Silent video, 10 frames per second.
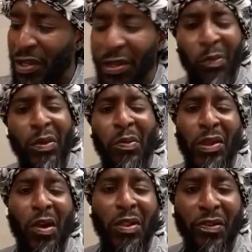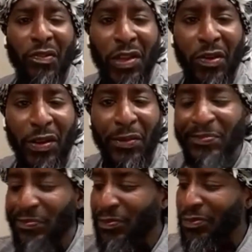And we all agreed on it
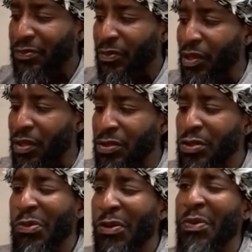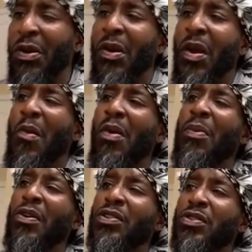to the point where
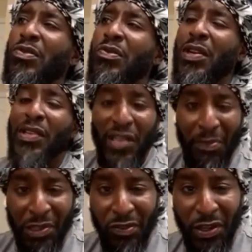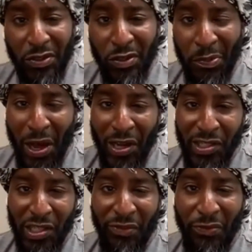we're going to demonstrate to the
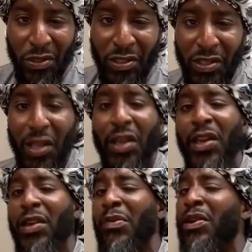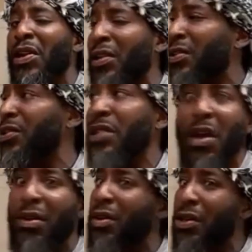policy enforcers that, hey, we're not just
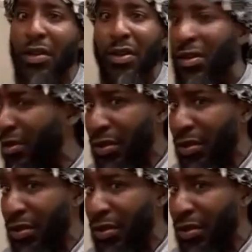out here